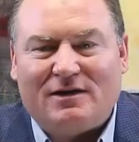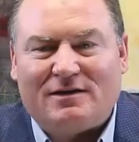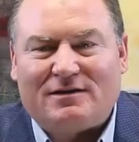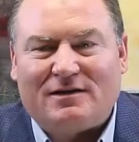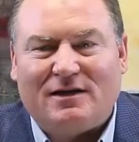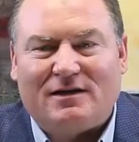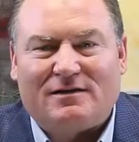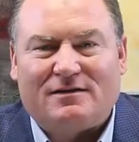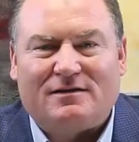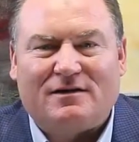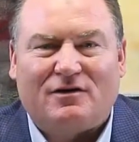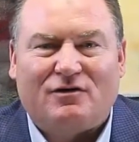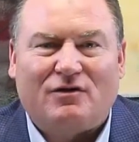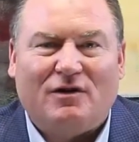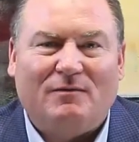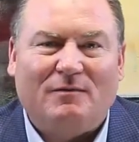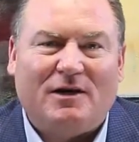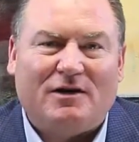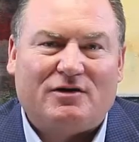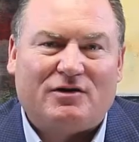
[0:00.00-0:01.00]
discussed the
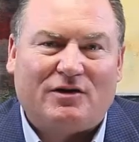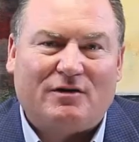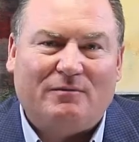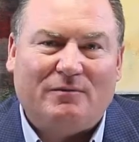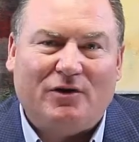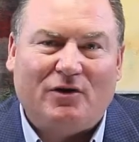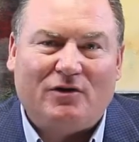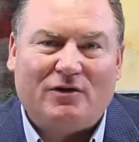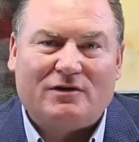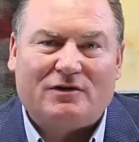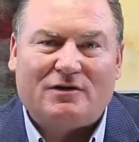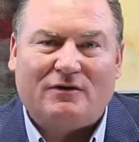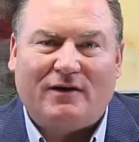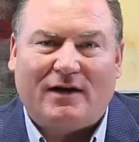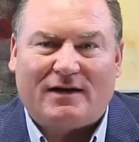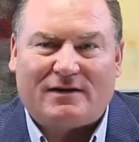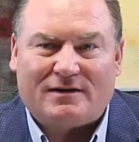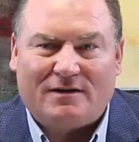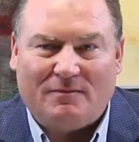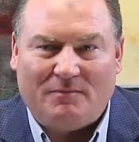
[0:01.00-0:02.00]
three major components of
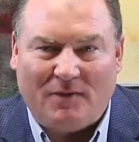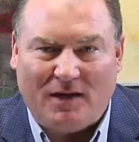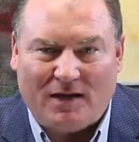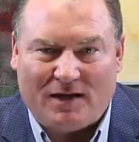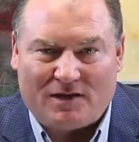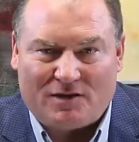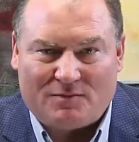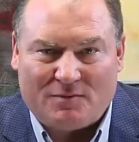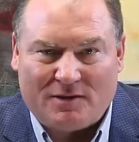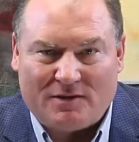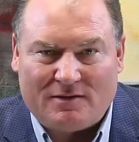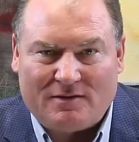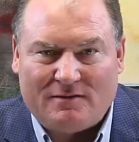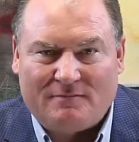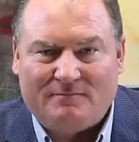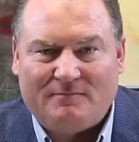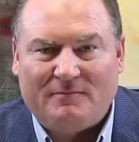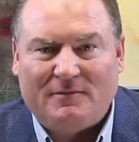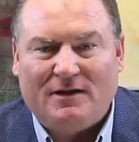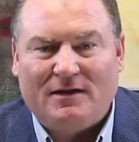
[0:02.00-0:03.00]
asset management.
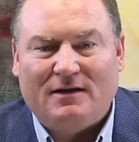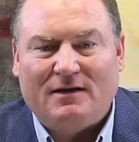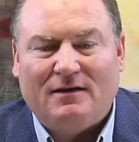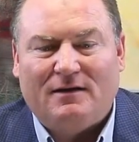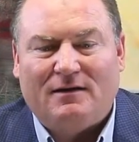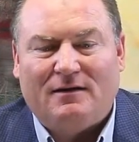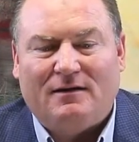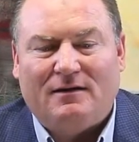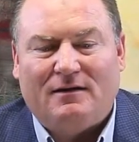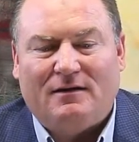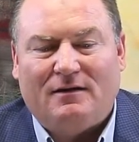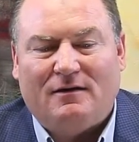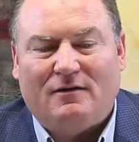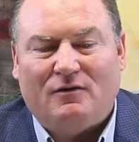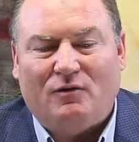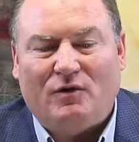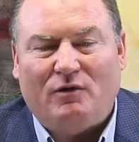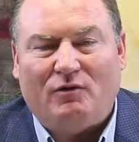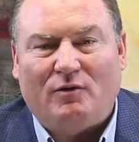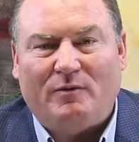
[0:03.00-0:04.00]

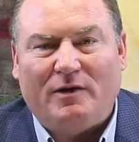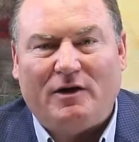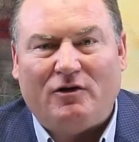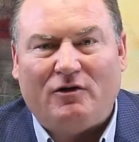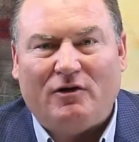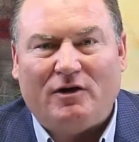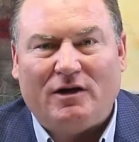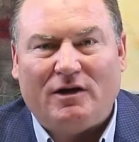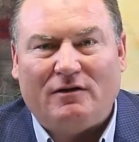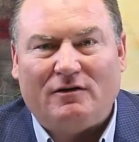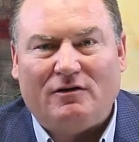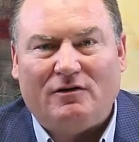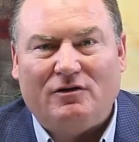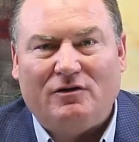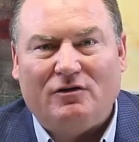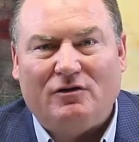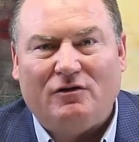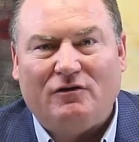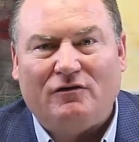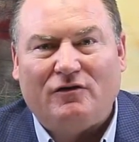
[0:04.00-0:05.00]
We will be going
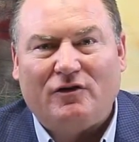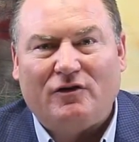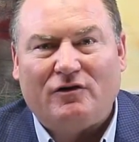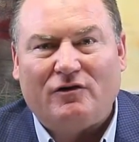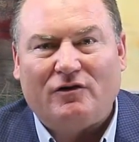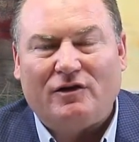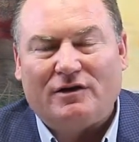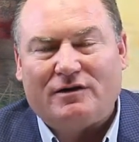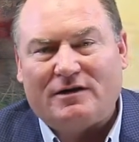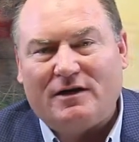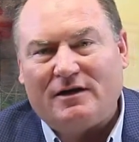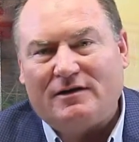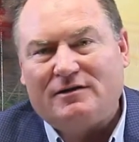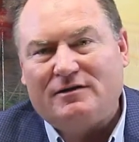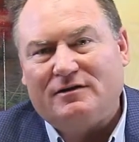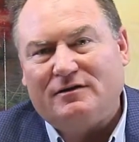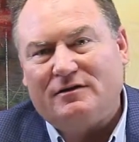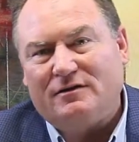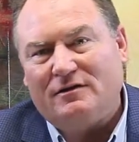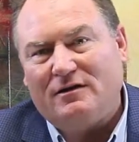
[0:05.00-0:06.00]
into further
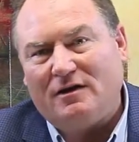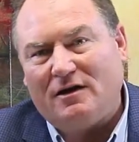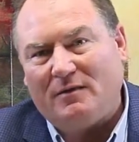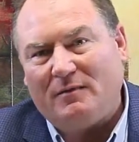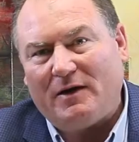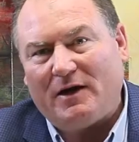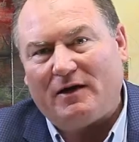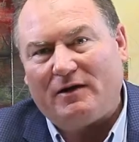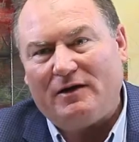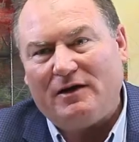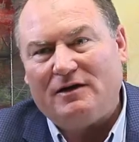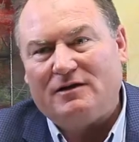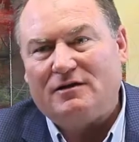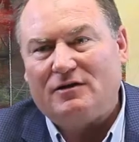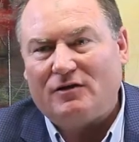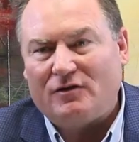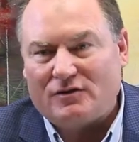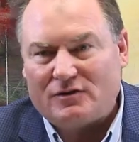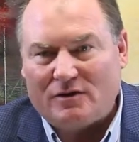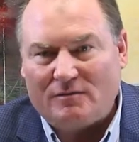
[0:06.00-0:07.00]
discussion about each
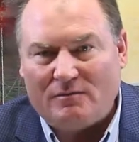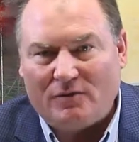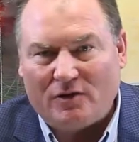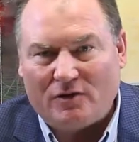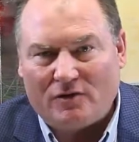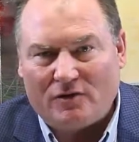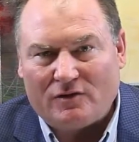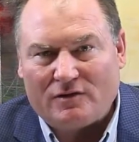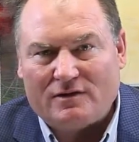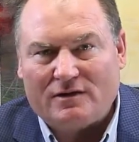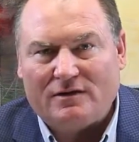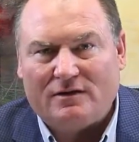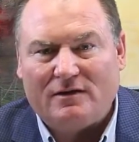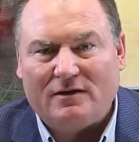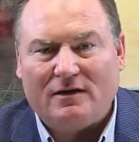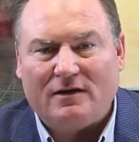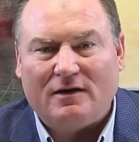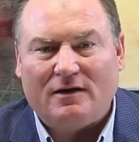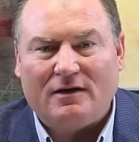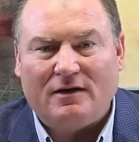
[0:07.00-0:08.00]
of those components
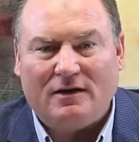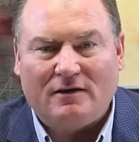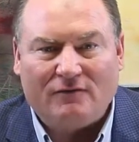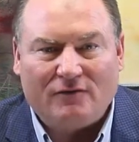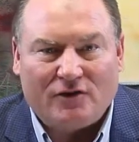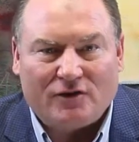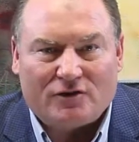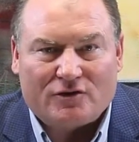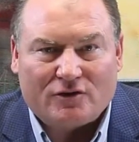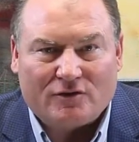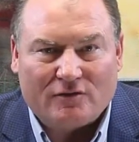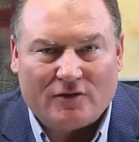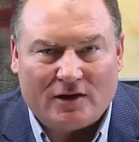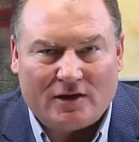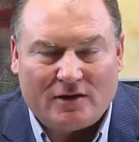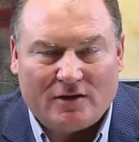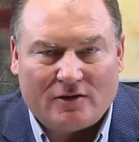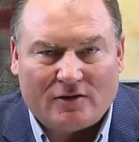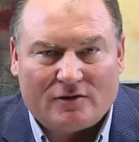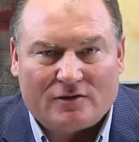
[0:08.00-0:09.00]
in future
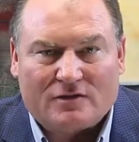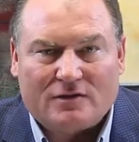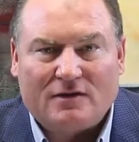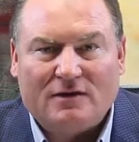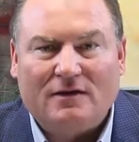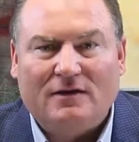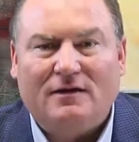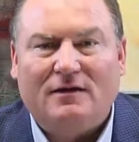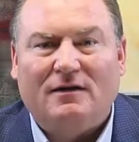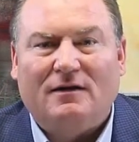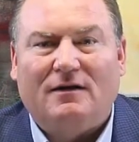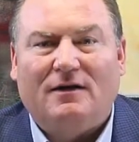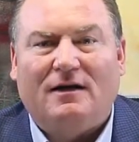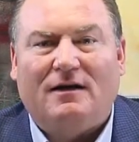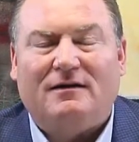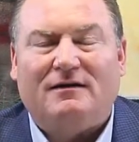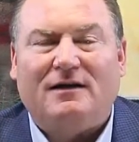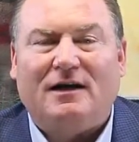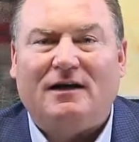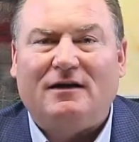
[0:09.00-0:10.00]
videos,
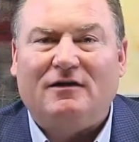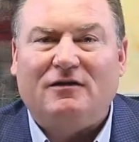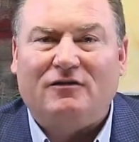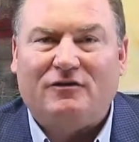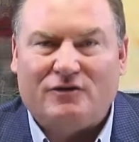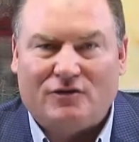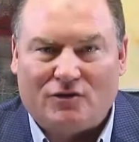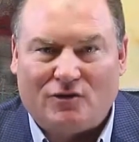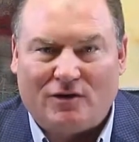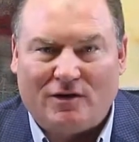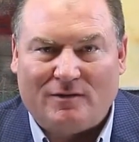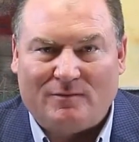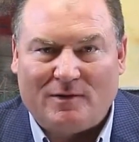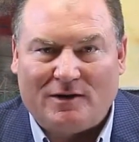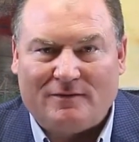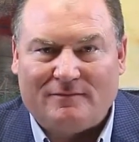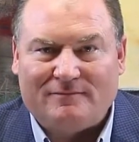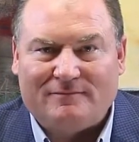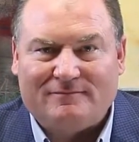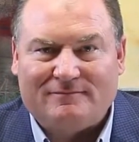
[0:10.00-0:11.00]
and thank you for joining
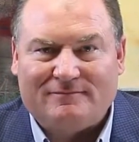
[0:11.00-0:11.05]
me.